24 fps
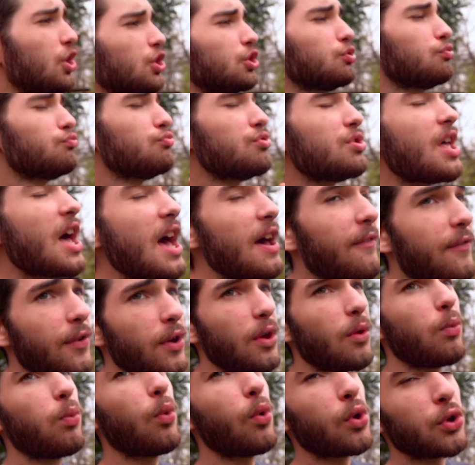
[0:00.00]
you
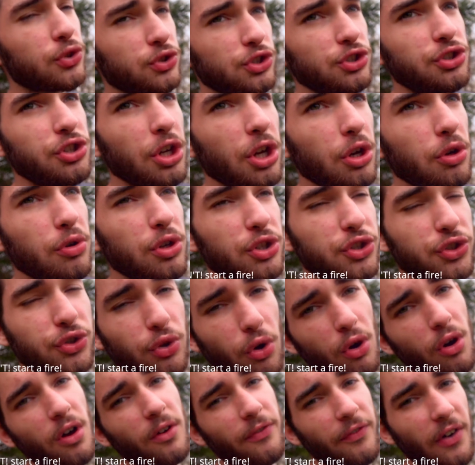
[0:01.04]
never want to do is
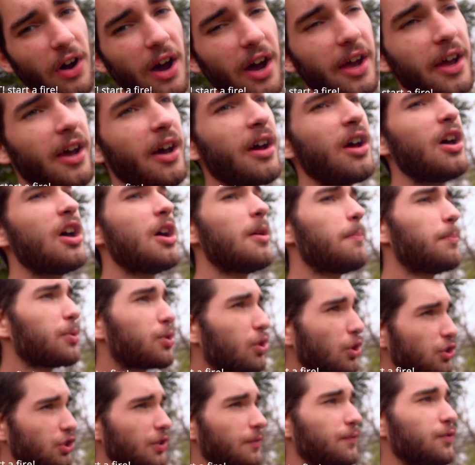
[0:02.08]
start a fire,
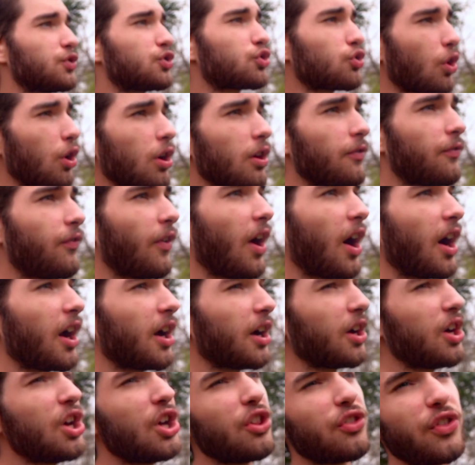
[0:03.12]
because if you start a
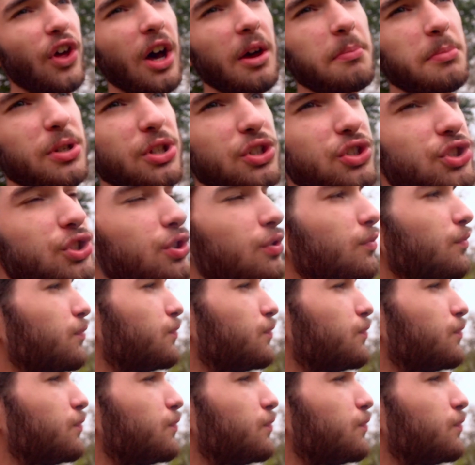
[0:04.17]
fire, that means you've